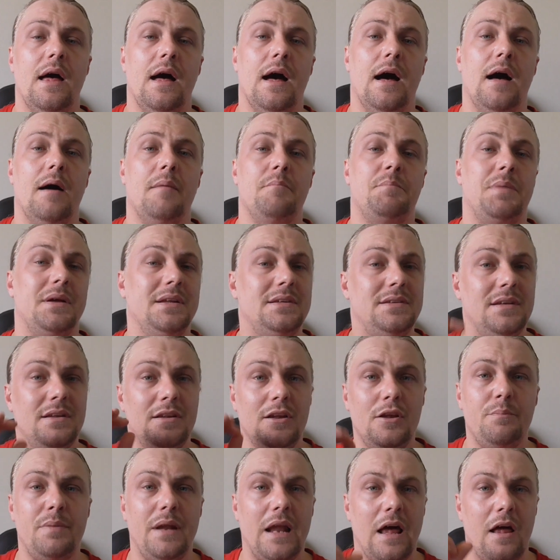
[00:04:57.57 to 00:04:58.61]
but it's a
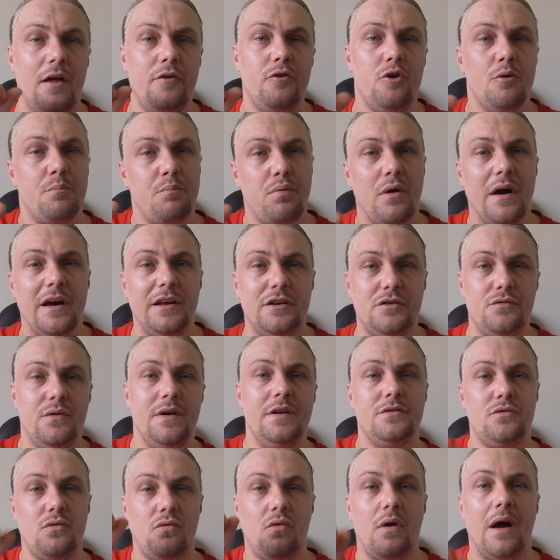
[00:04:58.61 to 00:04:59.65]
little bit out of your price
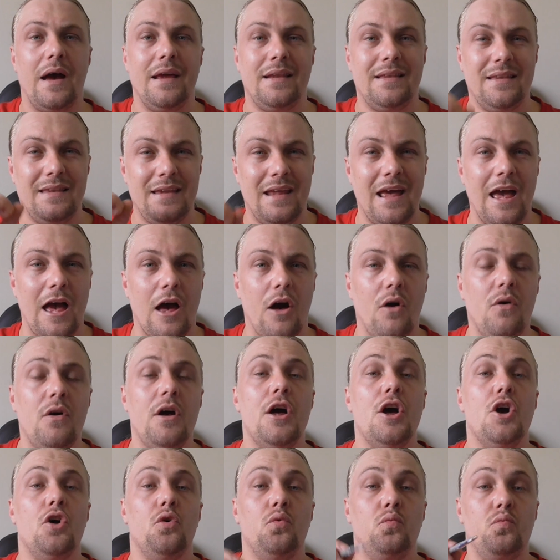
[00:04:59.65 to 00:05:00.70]
range right now.
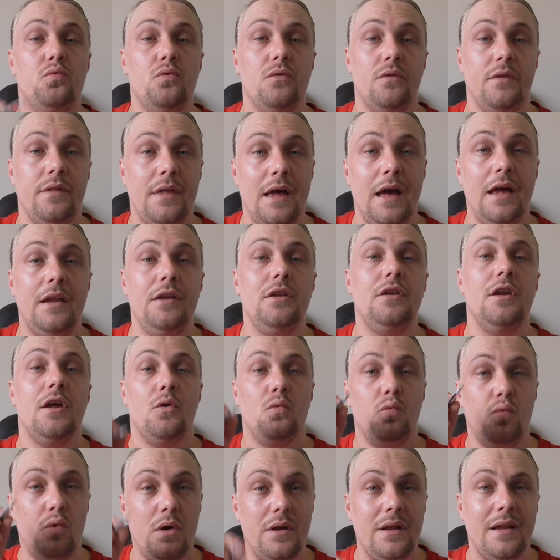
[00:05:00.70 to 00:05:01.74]
Then
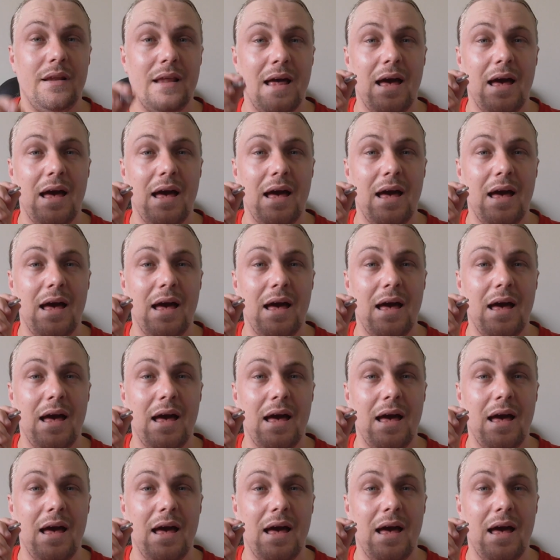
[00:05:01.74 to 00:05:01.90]
when it